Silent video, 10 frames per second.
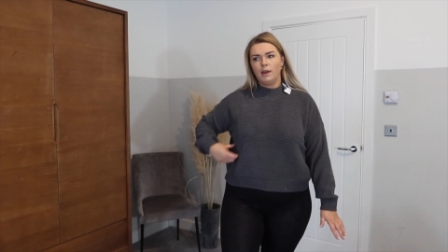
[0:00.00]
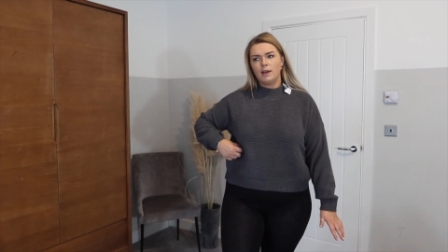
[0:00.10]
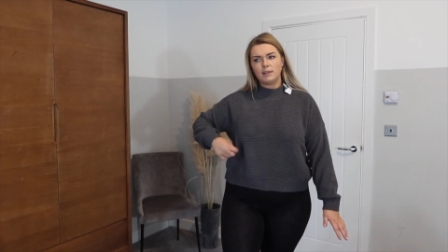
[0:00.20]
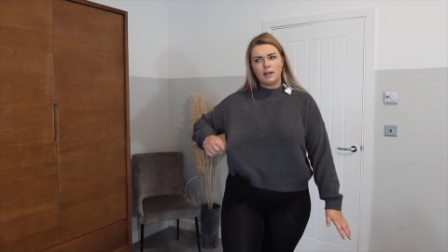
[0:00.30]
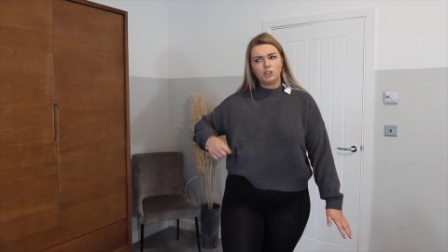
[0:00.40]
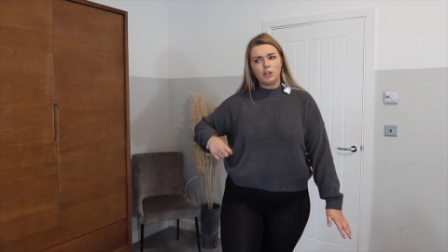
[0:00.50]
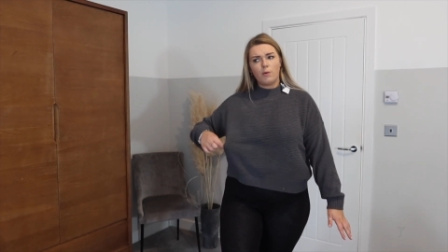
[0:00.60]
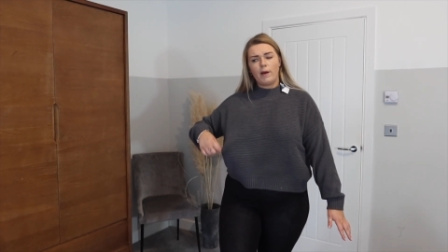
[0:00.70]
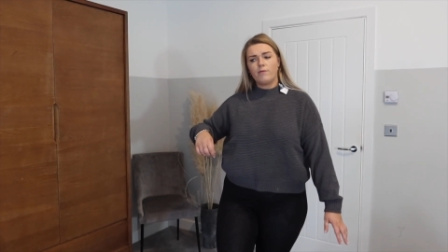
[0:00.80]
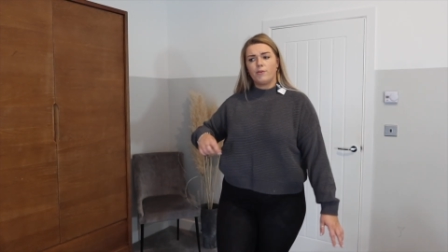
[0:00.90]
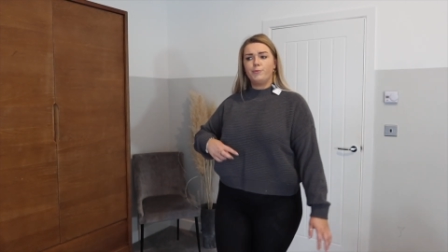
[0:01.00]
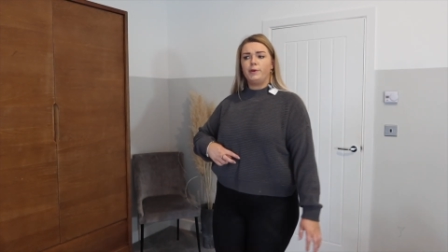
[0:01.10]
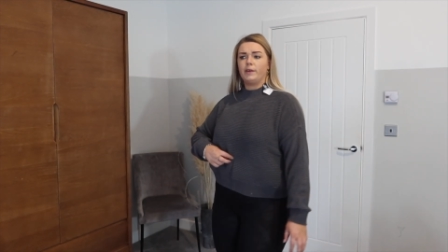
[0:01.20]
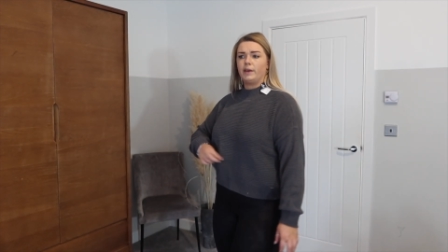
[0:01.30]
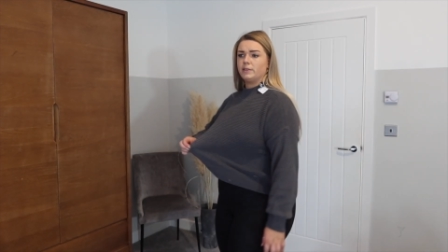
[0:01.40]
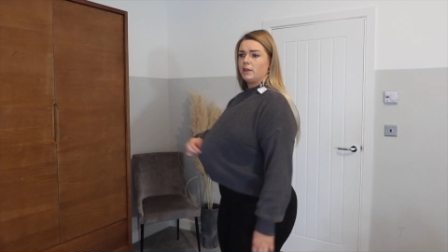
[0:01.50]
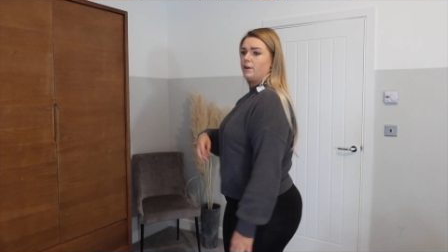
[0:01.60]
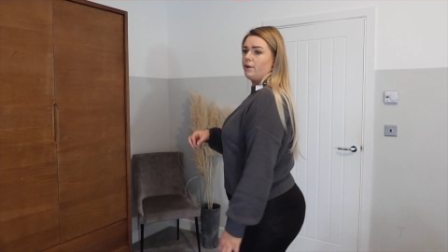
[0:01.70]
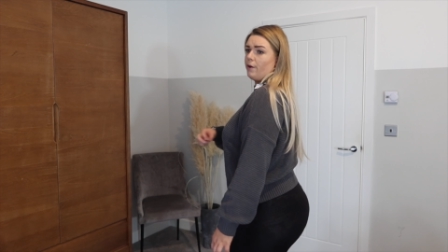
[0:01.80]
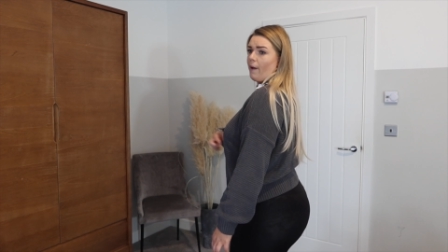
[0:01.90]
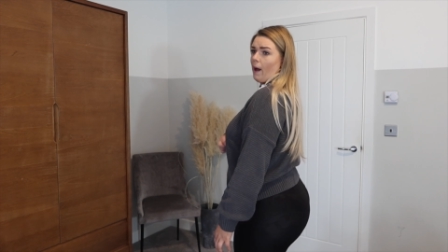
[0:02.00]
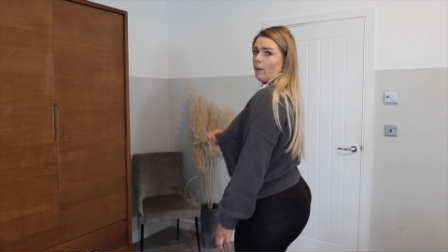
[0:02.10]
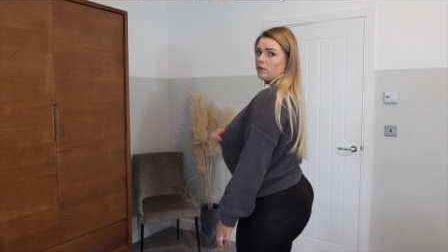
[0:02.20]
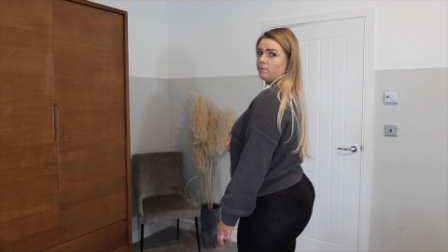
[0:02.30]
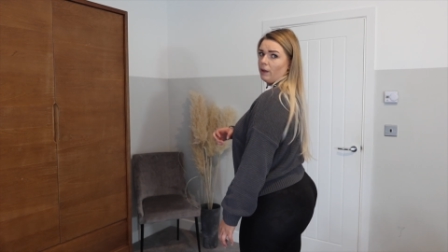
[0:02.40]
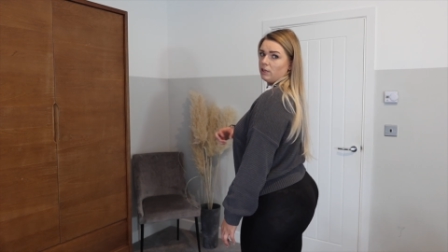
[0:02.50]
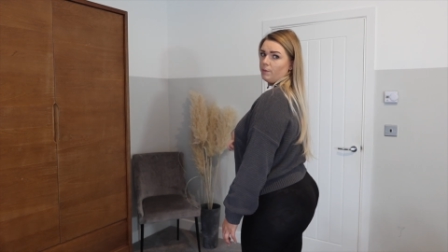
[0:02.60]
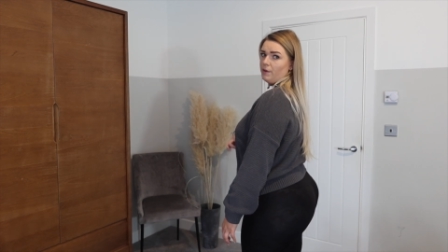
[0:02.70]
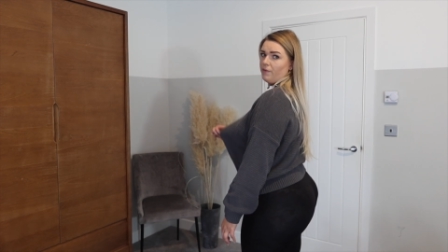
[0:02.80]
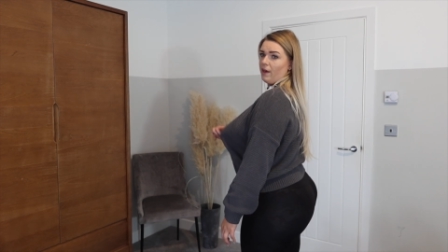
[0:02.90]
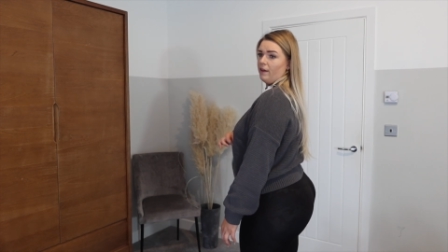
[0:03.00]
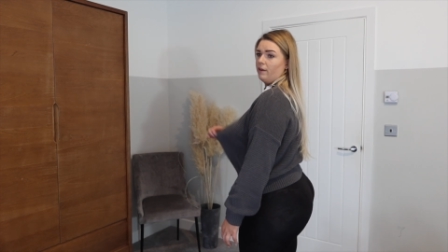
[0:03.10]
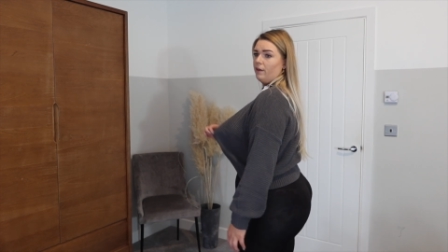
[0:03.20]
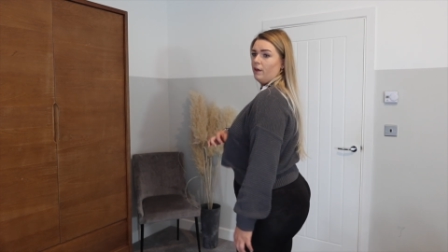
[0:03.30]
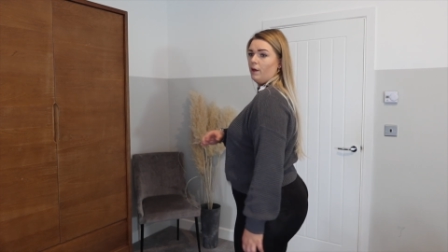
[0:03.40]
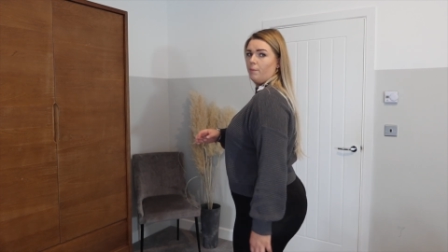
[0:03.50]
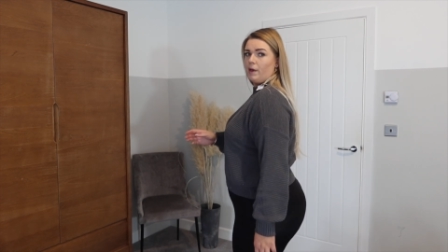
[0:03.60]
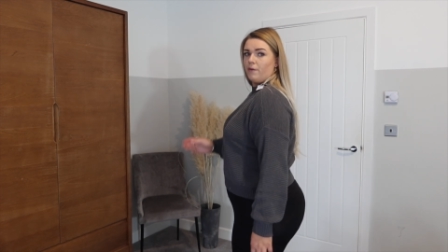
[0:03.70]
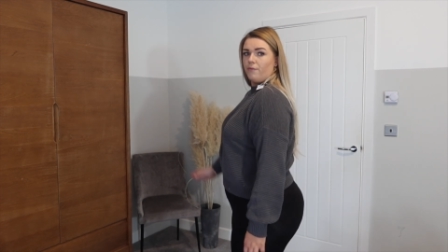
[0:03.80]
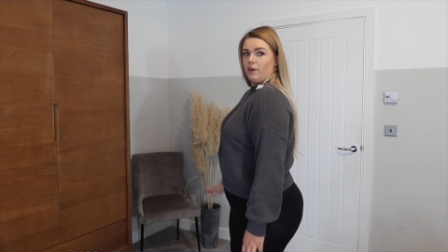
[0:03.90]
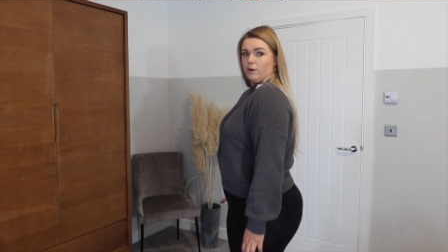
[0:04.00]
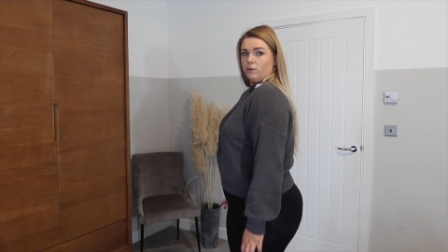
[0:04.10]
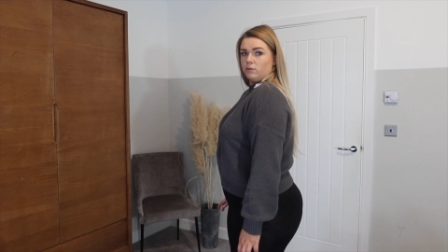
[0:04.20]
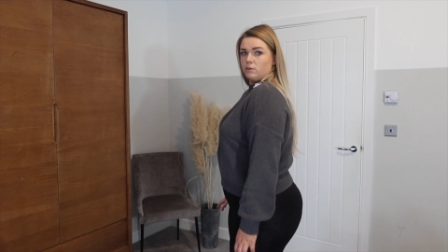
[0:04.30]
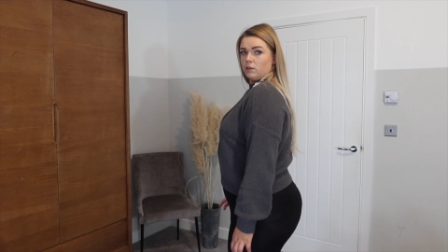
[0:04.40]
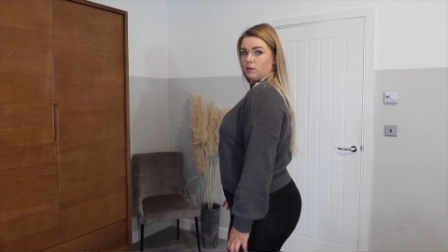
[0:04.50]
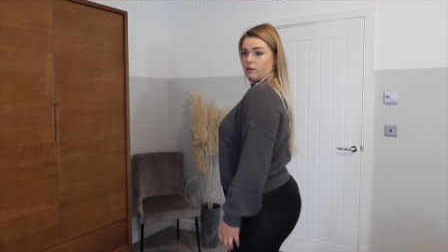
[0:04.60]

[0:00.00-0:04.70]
It's actually quite roomy, this. I don't know how it's meant to be fitting, but it feels,